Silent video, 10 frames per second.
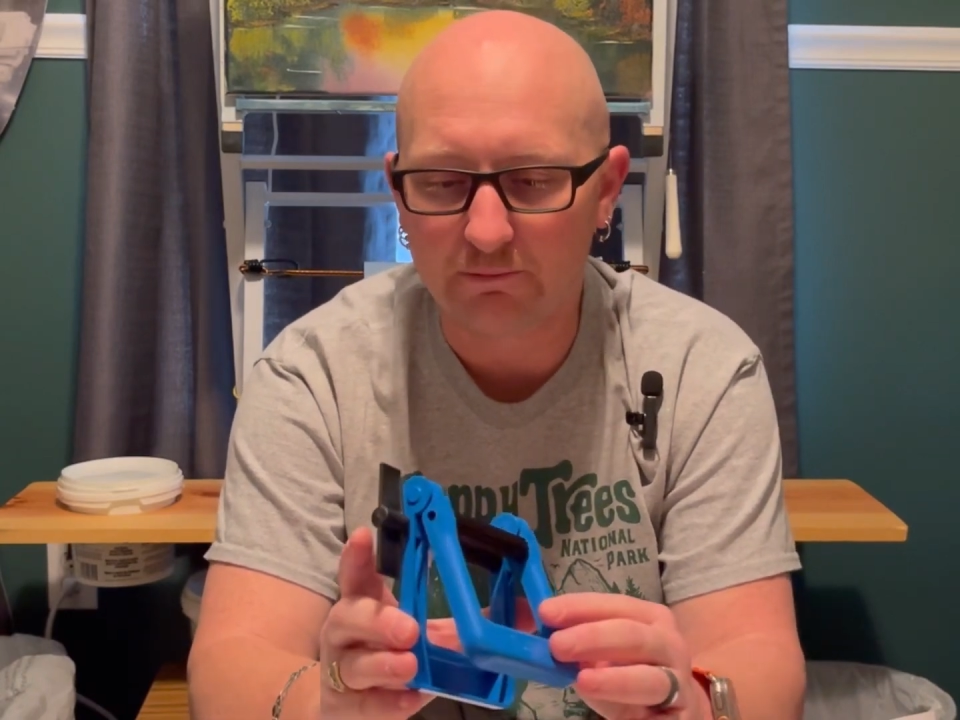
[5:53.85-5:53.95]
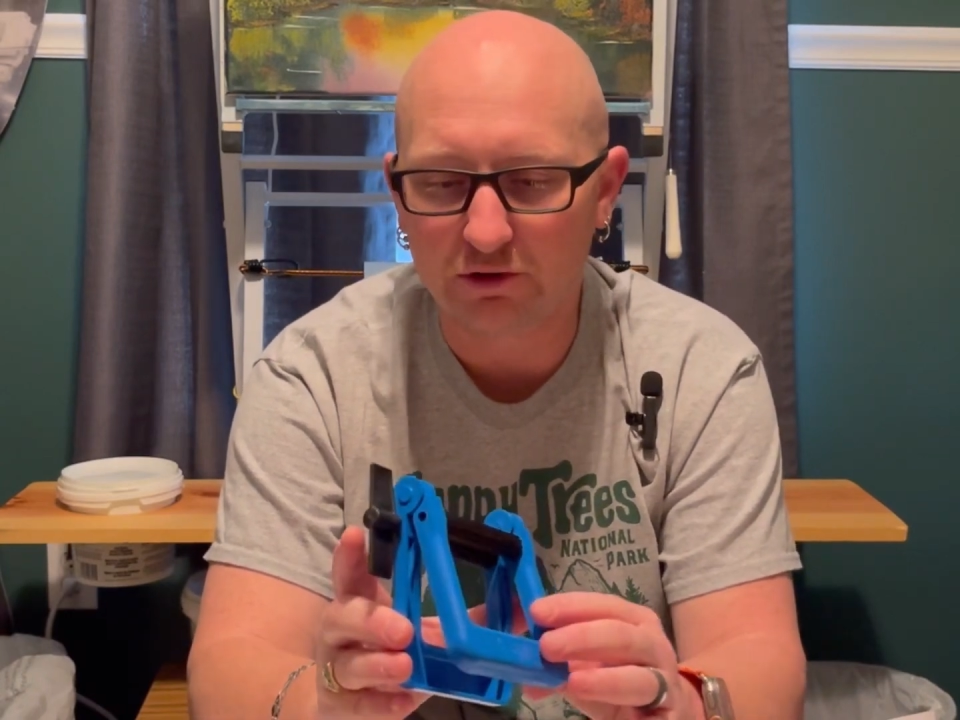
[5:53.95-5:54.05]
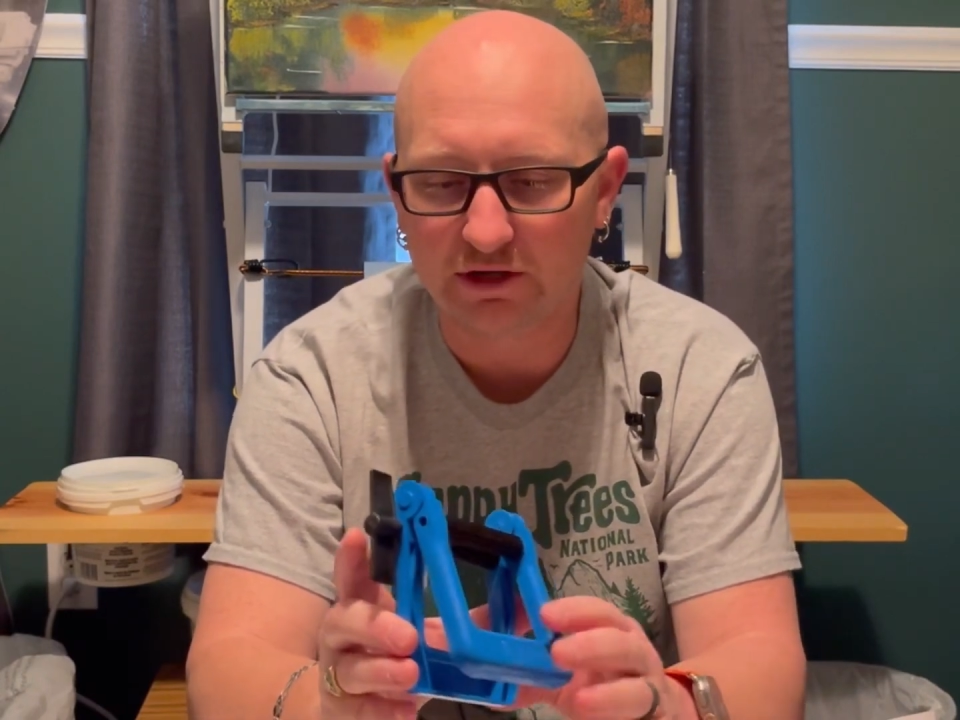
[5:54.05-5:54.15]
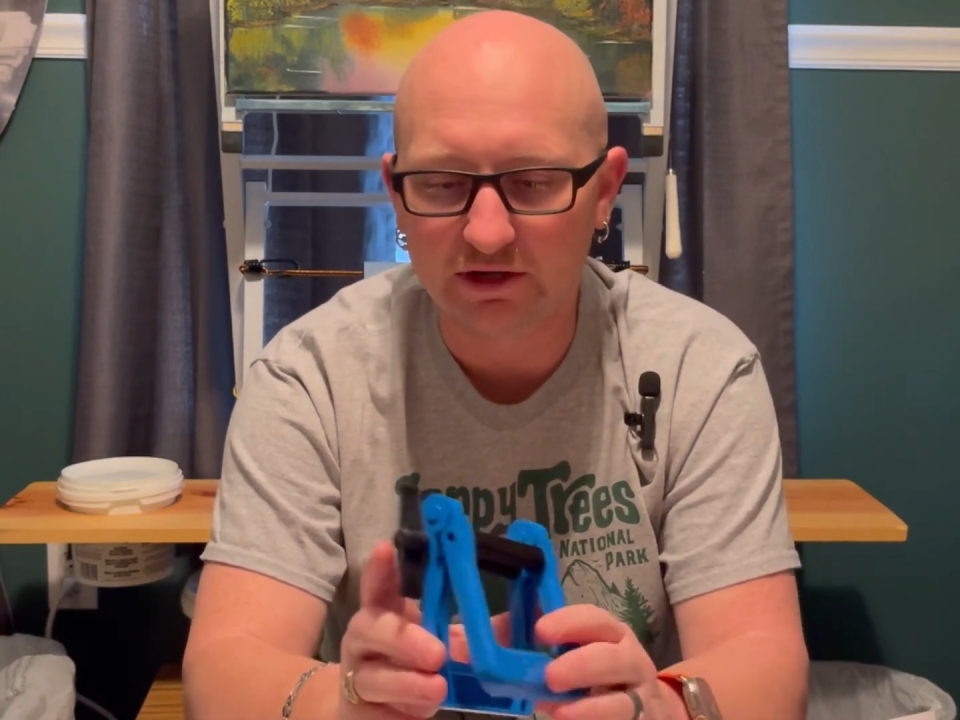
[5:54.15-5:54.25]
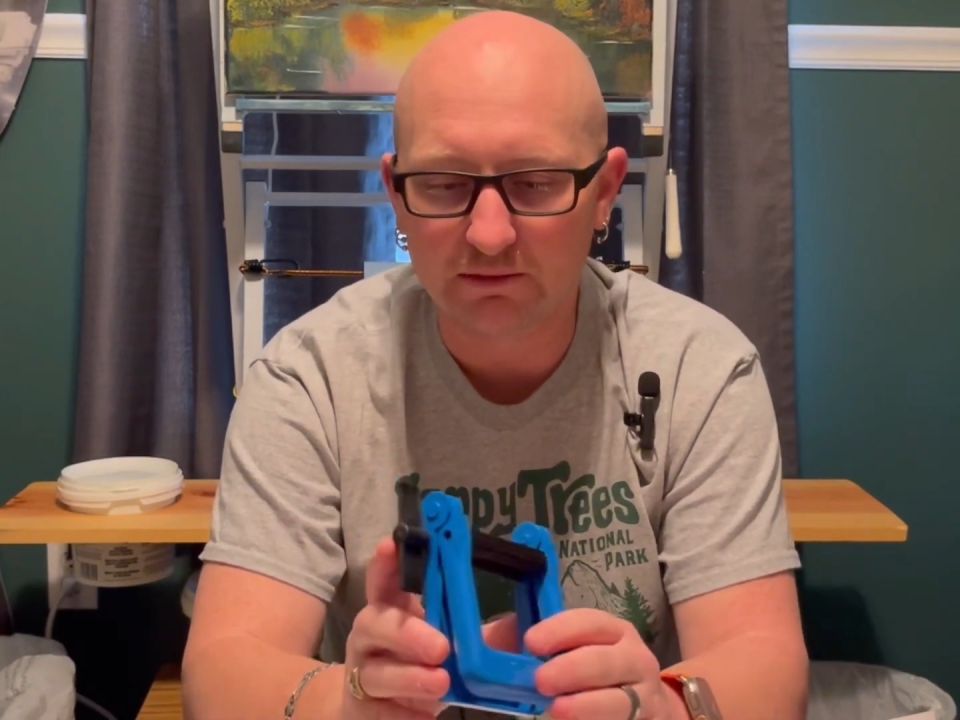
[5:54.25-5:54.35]

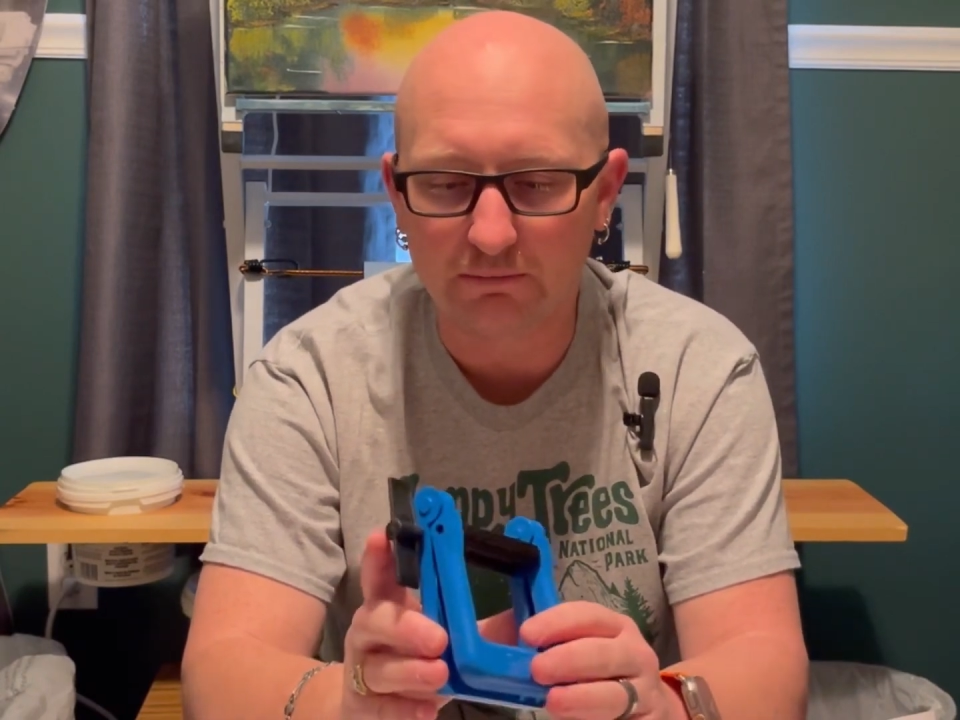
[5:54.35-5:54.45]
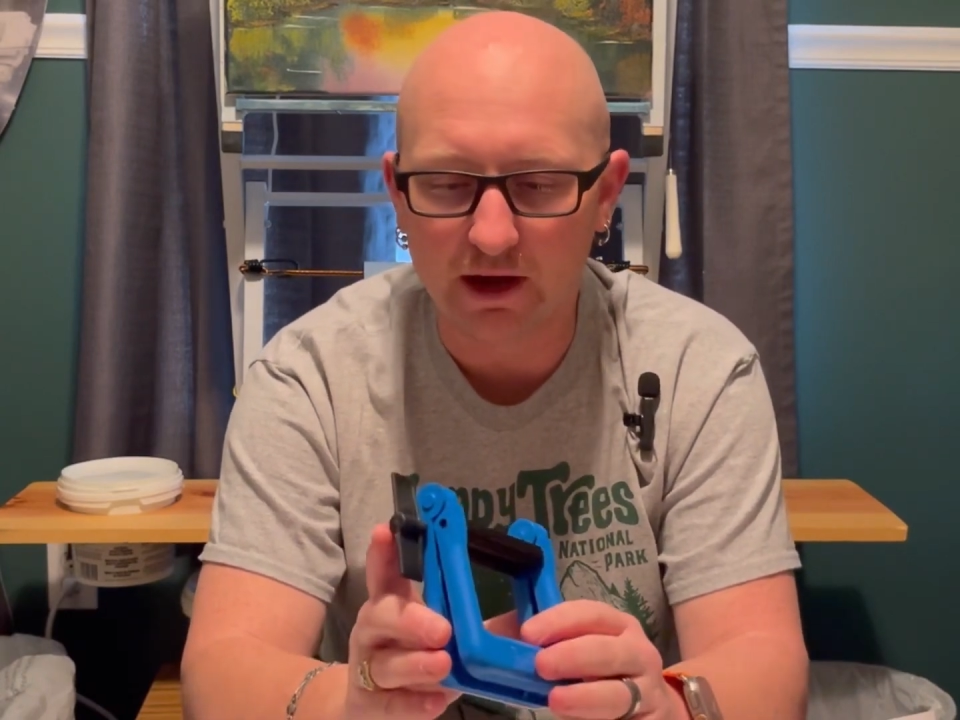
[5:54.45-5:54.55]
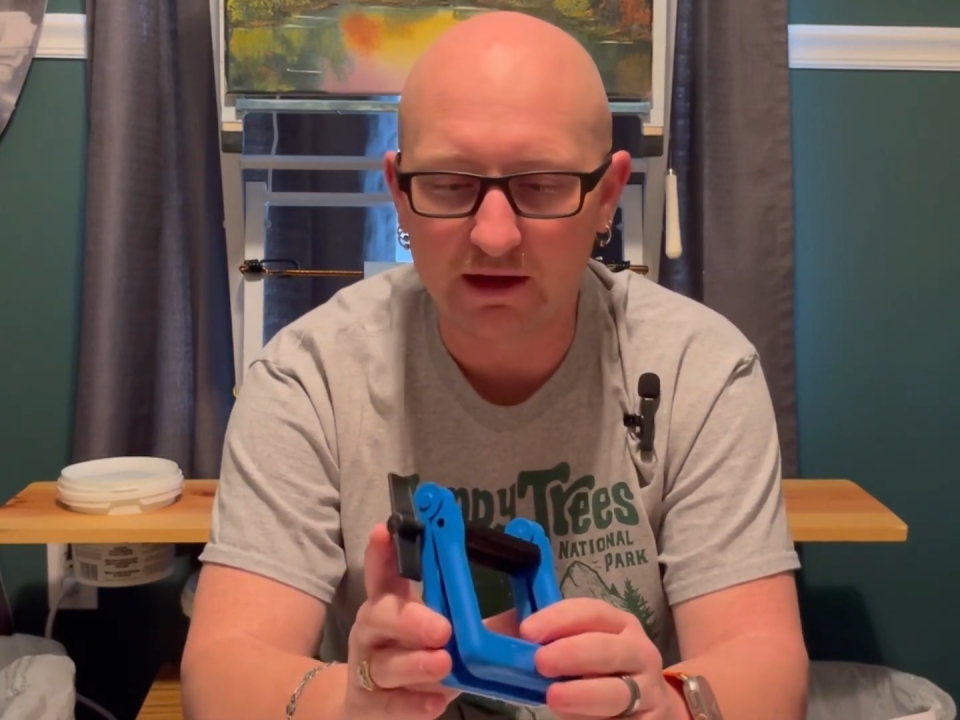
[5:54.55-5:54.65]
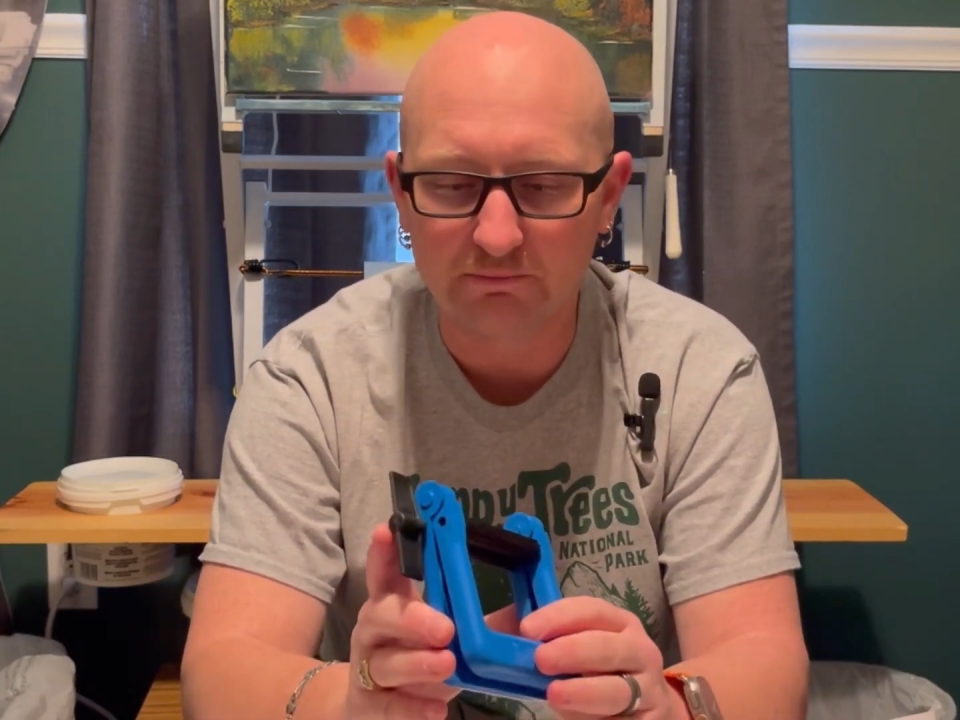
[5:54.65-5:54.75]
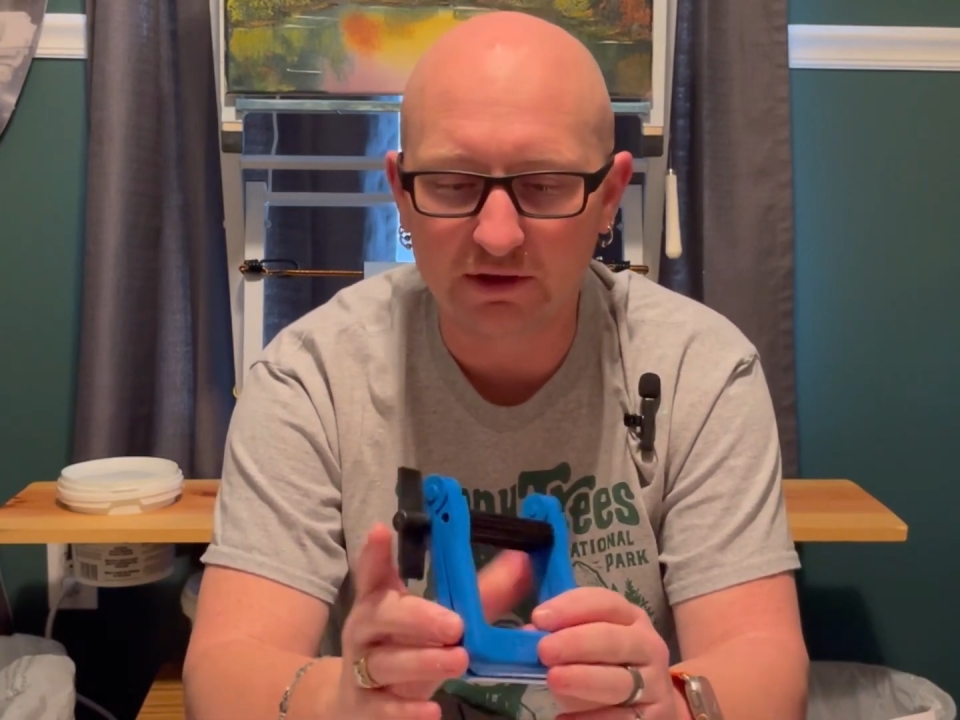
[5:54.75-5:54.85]
going to end up
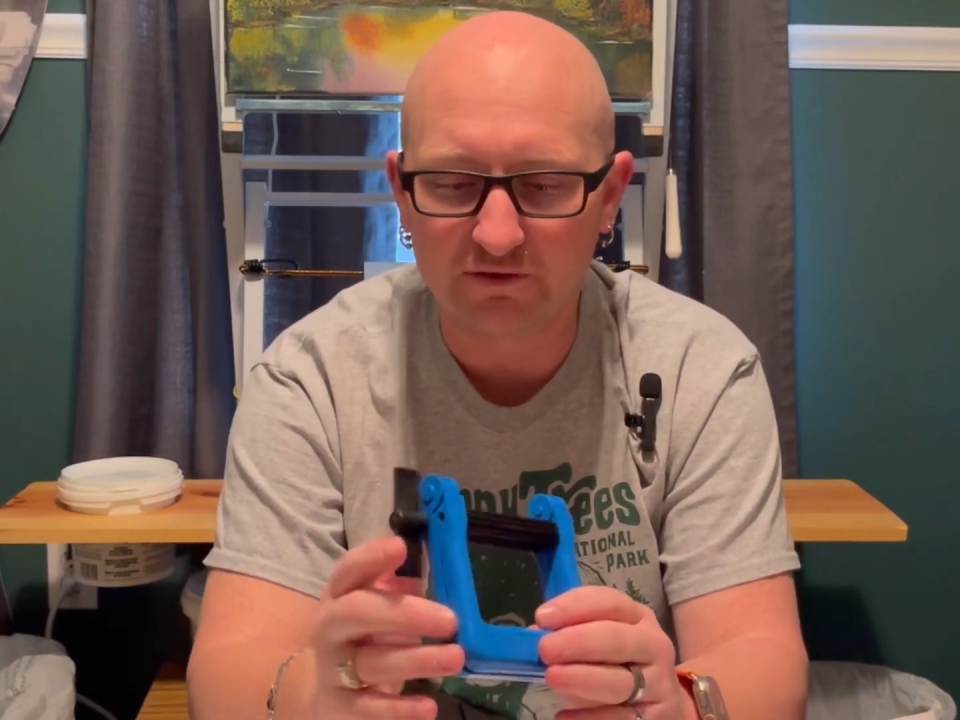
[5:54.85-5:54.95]
buying me